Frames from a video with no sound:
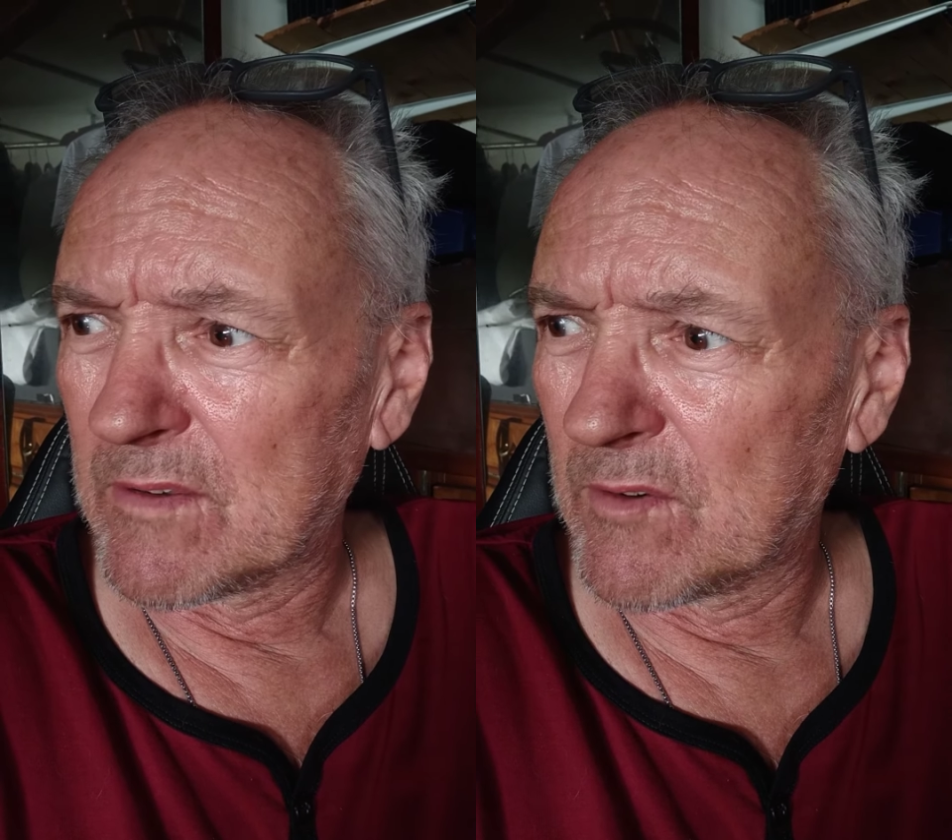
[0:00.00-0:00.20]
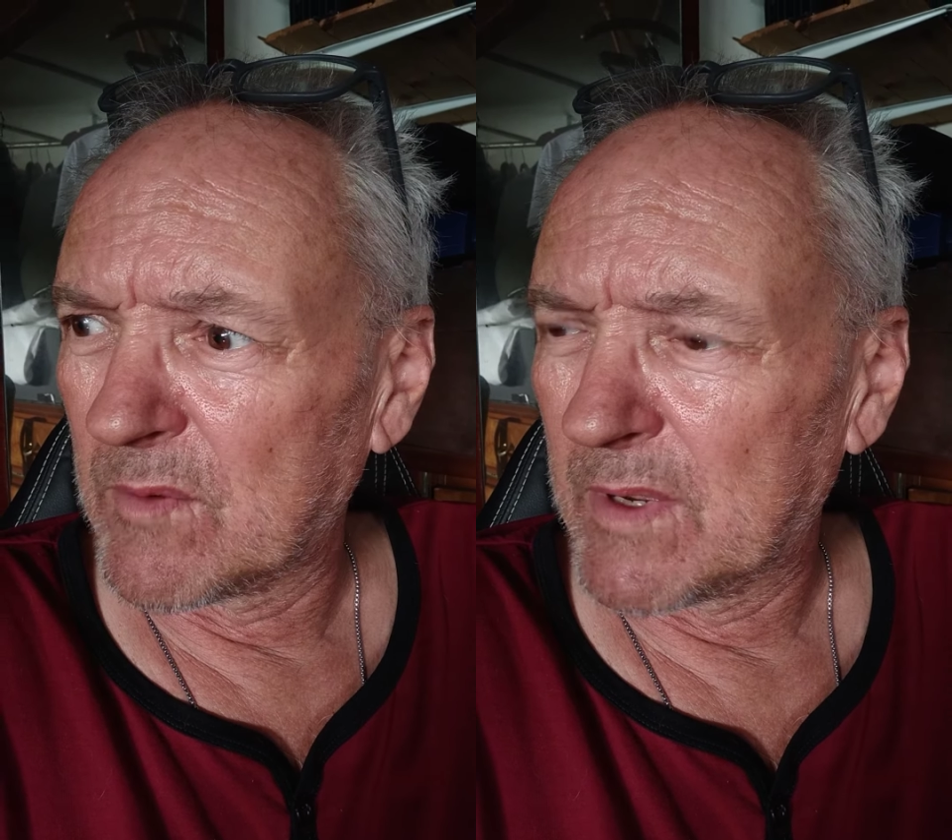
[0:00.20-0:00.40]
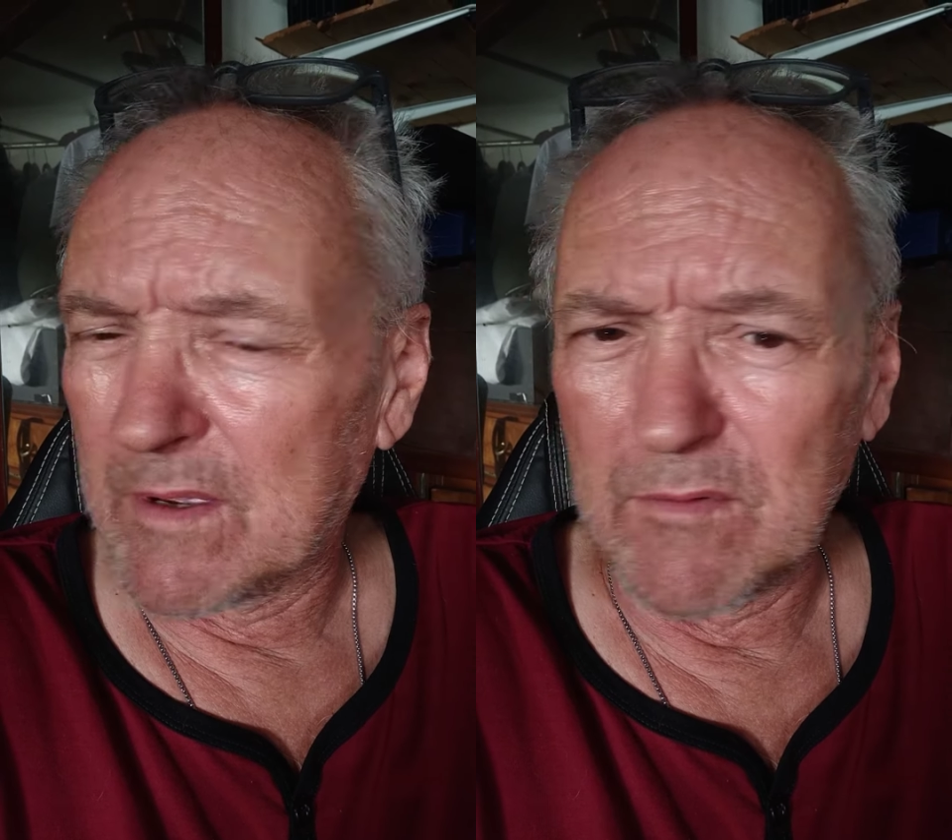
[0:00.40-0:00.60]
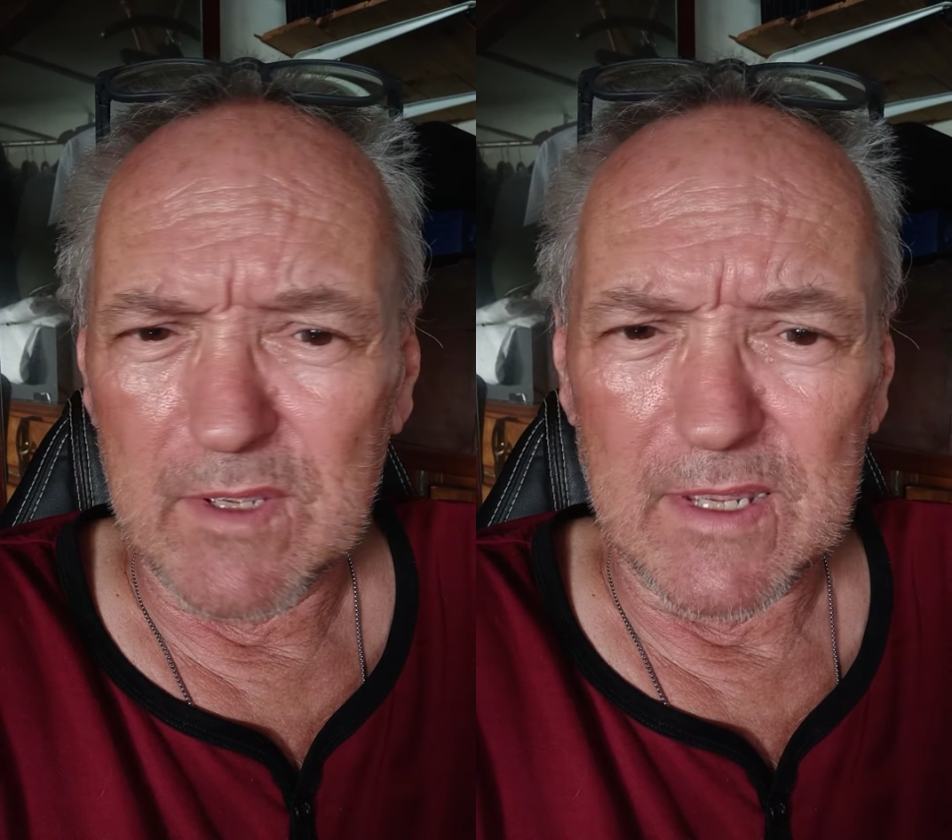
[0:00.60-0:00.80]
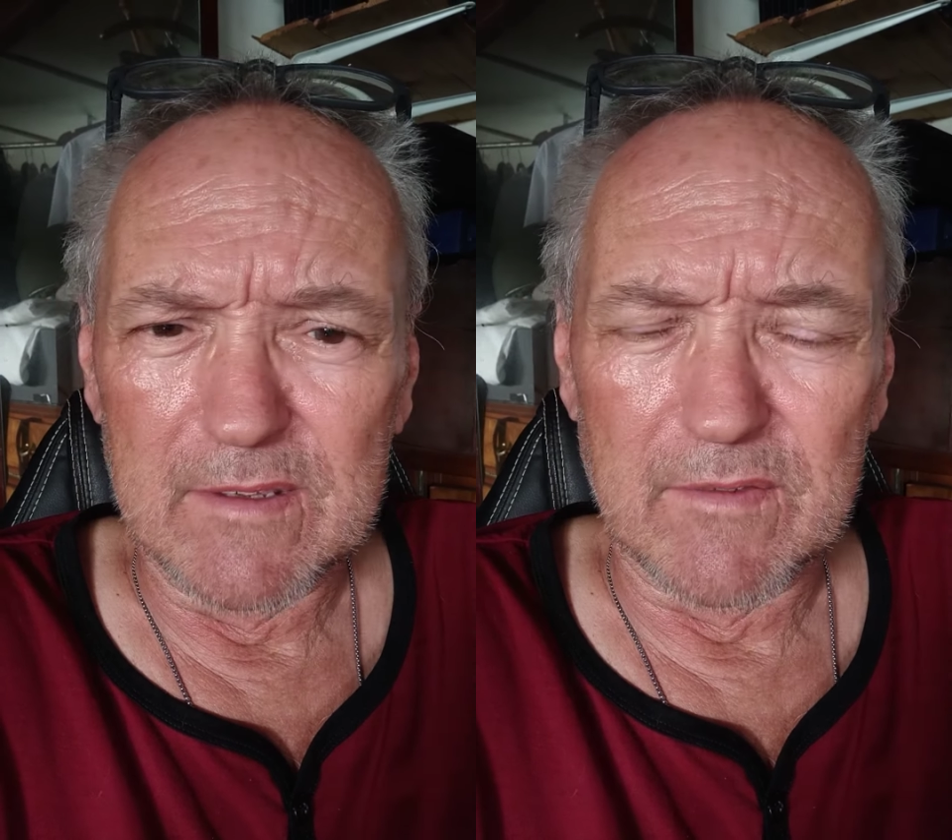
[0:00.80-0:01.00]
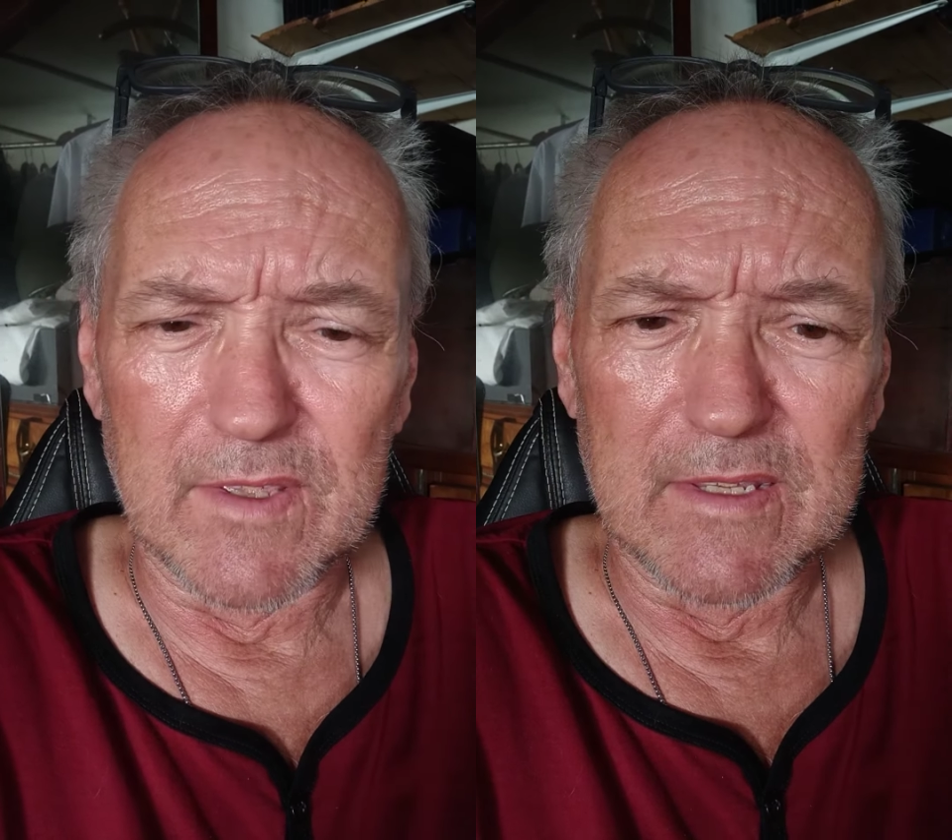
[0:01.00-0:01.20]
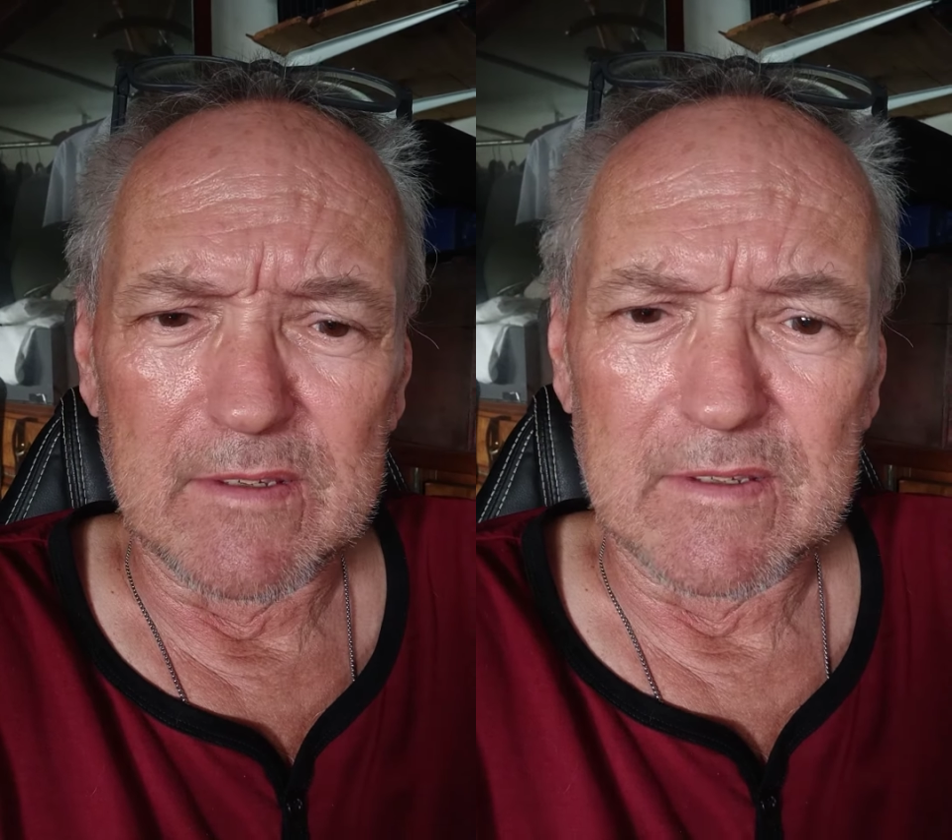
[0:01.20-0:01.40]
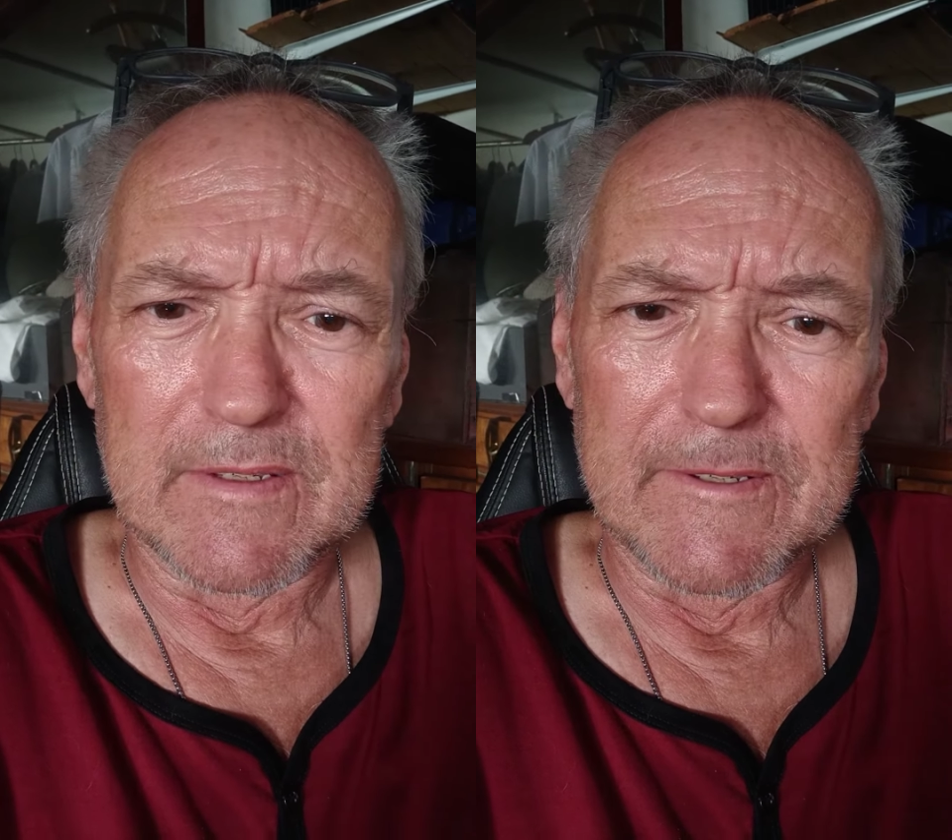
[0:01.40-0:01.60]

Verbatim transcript: I talk about all kinds of things,